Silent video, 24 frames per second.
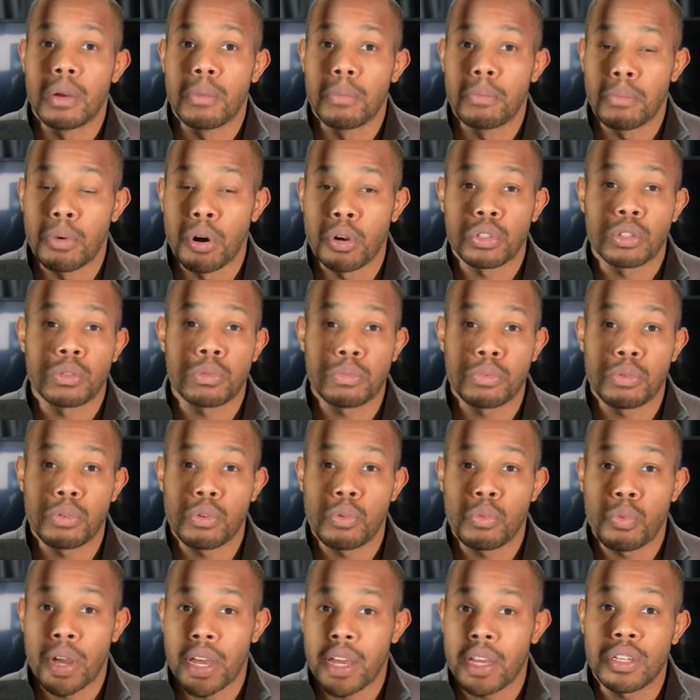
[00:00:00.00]
multiple
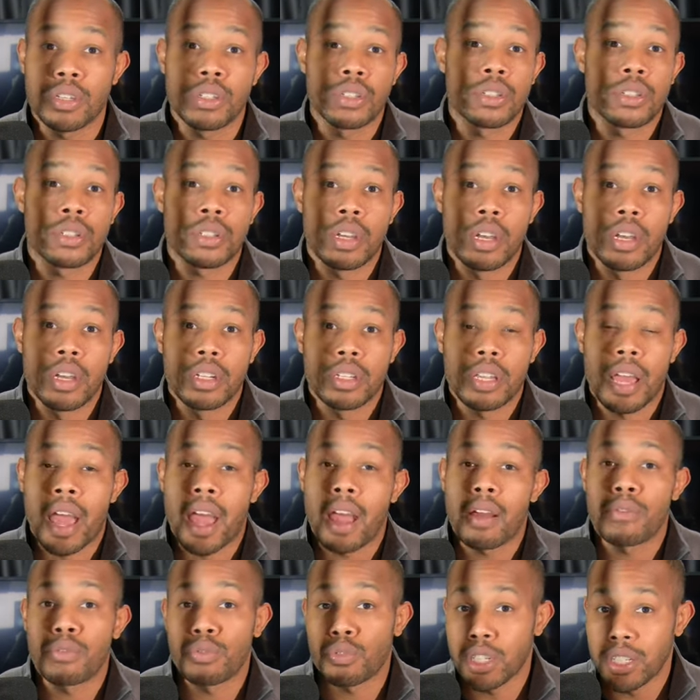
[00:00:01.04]
ways to
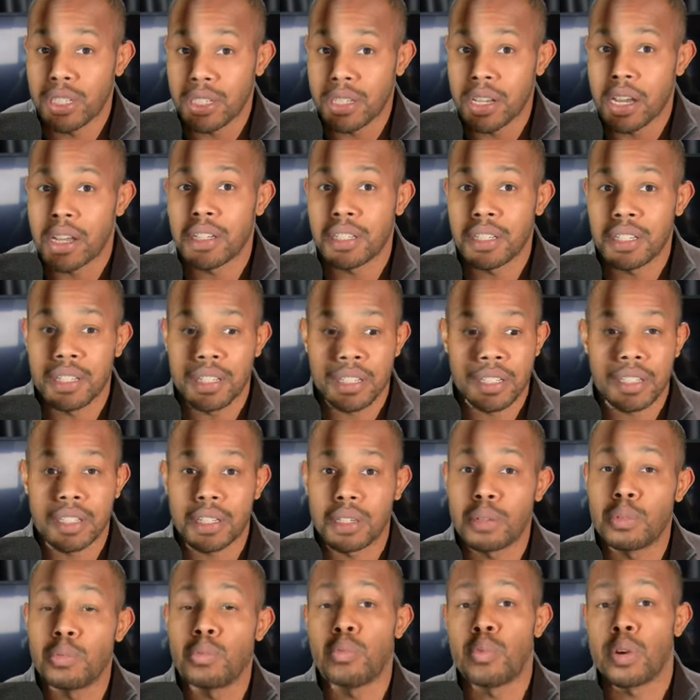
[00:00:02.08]
have
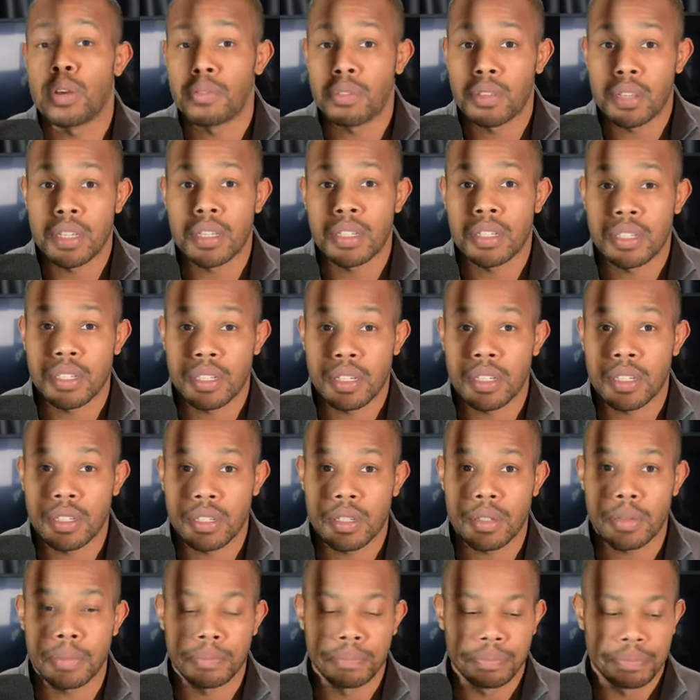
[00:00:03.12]
redundancy with this
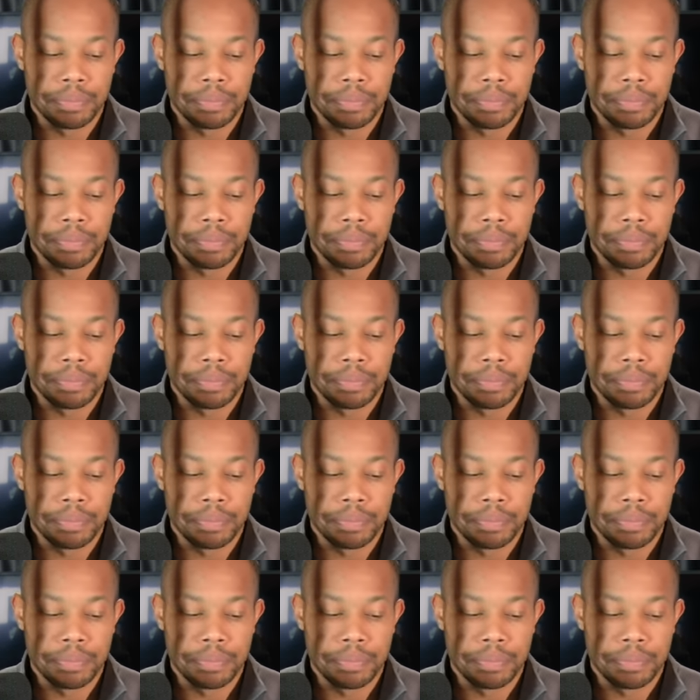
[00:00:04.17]
system.